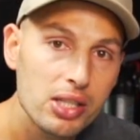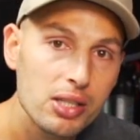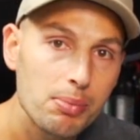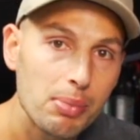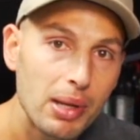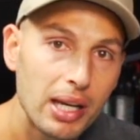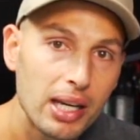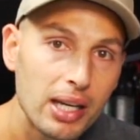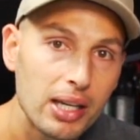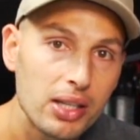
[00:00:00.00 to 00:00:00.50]

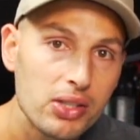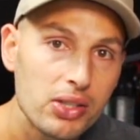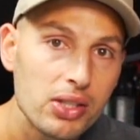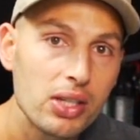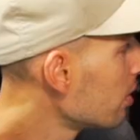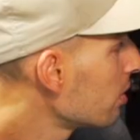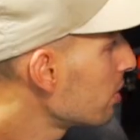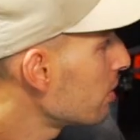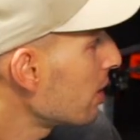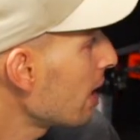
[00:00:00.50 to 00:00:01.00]
space,
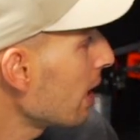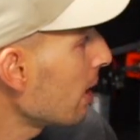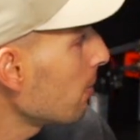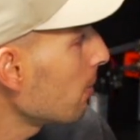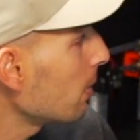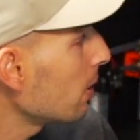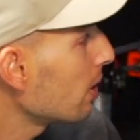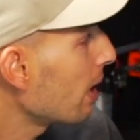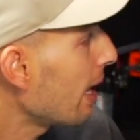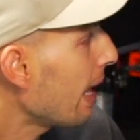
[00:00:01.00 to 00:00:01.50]
same
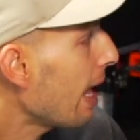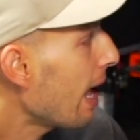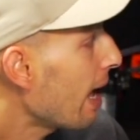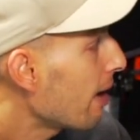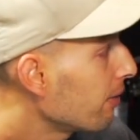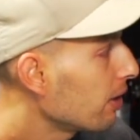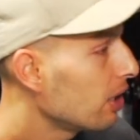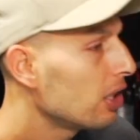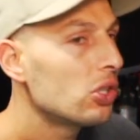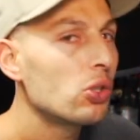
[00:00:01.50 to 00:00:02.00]
with a
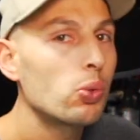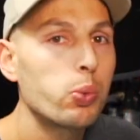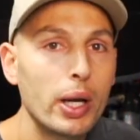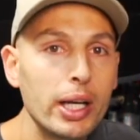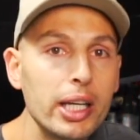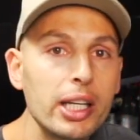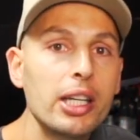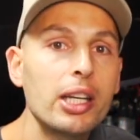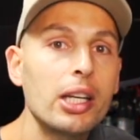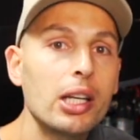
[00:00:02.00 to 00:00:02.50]
heavy
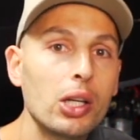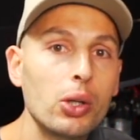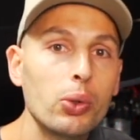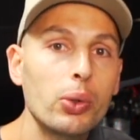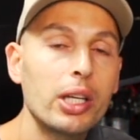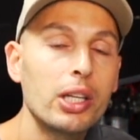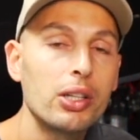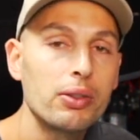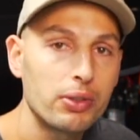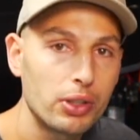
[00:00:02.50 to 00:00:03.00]
20 kilo
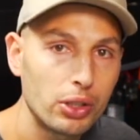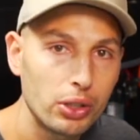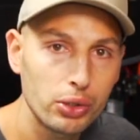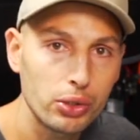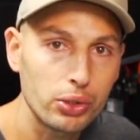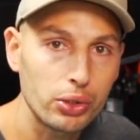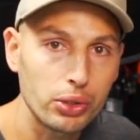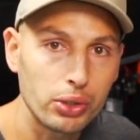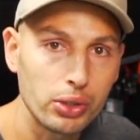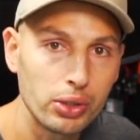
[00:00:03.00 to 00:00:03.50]

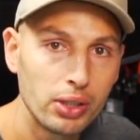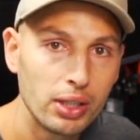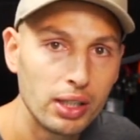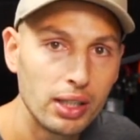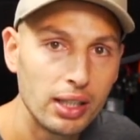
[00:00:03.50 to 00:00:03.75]
inverter,